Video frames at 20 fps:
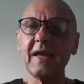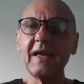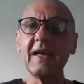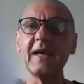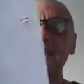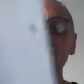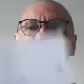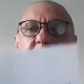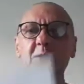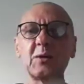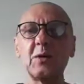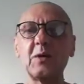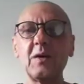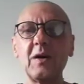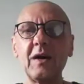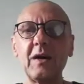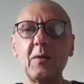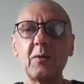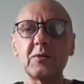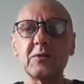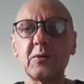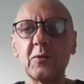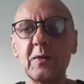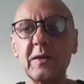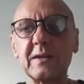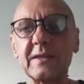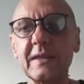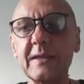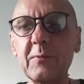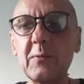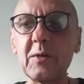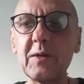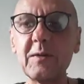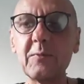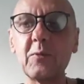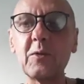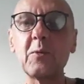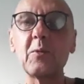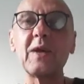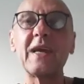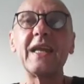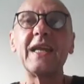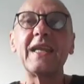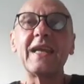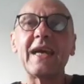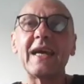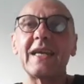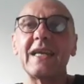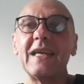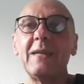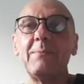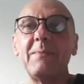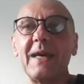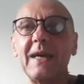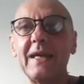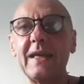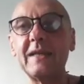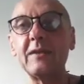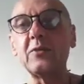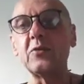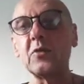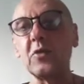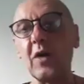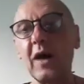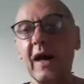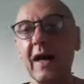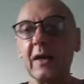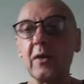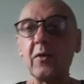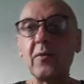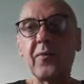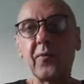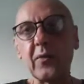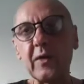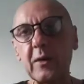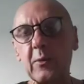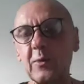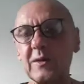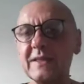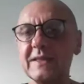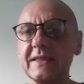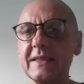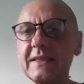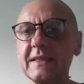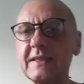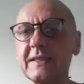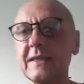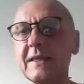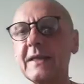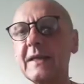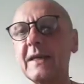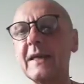And so also when I said we're getting acclimated to the higher frequencies,